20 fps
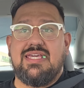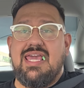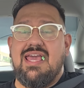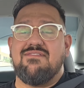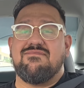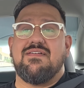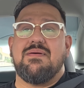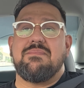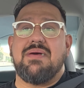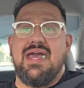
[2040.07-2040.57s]

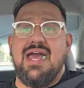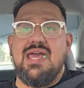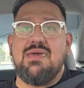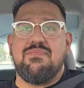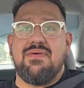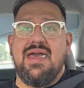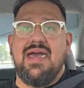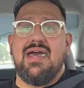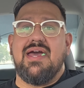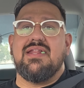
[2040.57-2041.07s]
can't find my
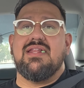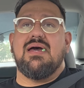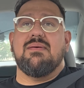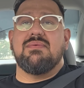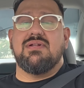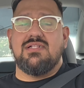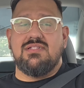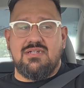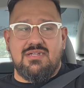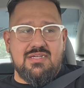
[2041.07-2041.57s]
iPad, I'm
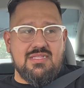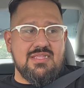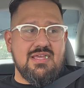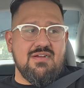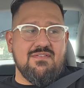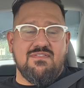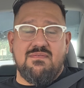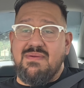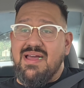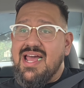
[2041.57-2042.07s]
going to look in
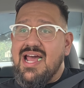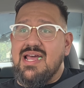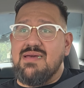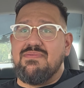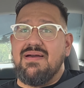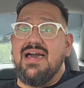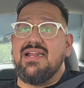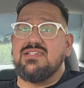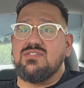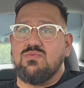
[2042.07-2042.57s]
there for my
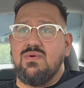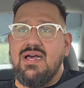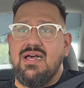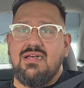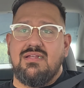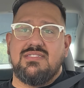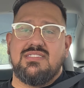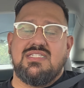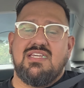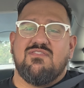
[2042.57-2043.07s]
iPad as
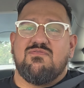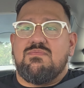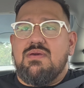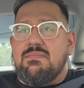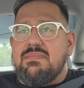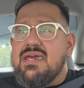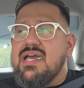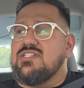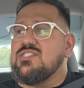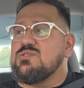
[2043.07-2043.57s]
well and see if
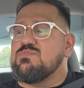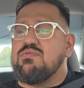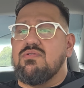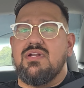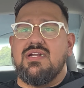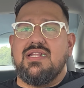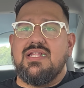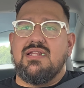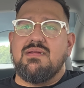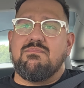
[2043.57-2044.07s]
maybe I just
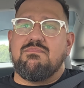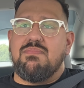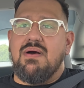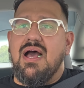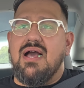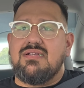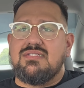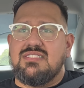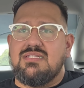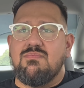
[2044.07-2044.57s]
put it in a
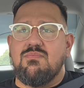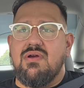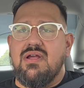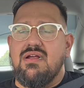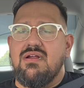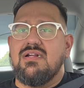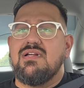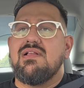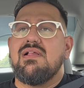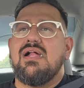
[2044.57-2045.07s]
box
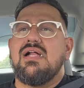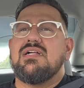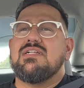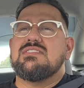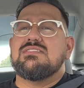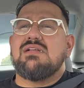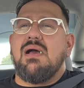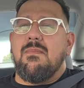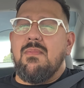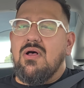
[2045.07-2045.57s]
somewhere.
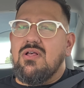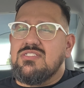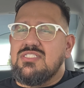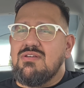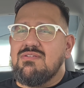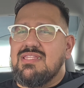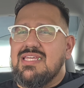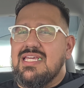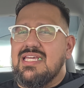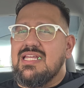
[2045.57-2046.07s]
I'm
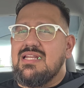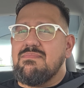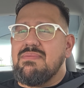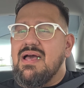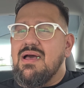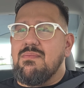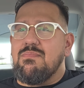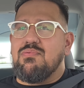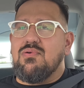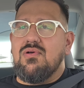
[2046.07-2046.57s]
also thinking
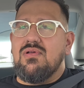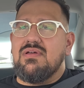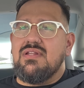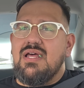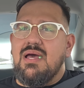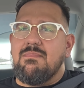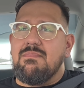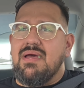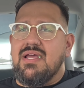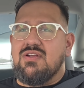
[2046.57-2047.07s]
about
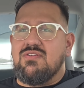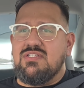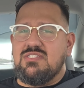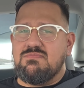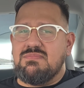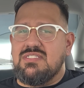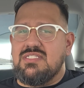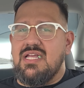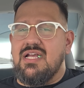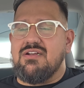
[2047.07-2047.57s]
pulling up my
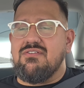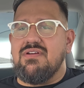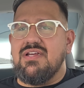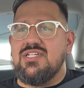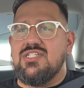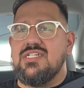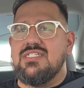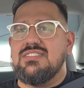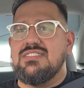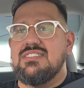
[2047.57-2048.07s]
Christmas
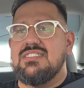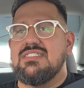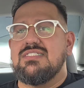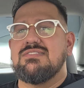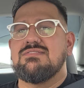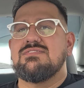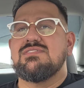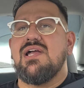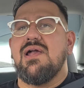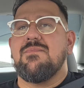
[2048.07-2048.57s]
decorations.
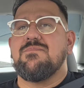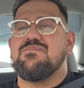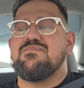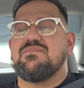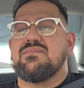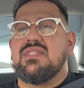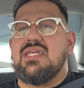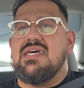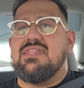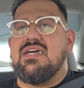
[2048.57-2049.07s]

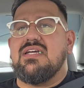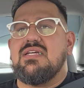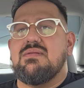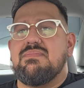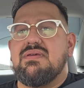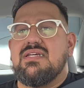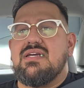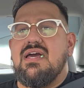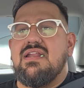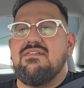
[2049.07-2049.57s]
I think it'd
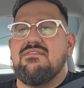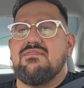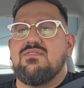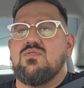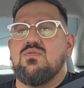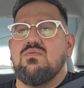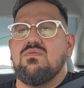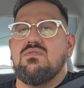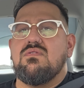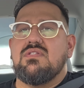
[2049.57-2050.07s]
be kind of
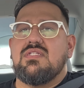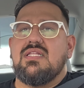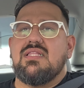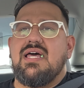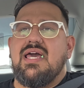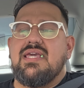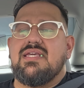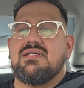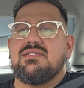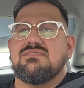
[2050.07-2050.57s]
cool to
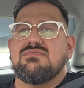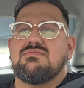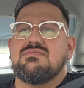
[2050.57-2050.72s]
like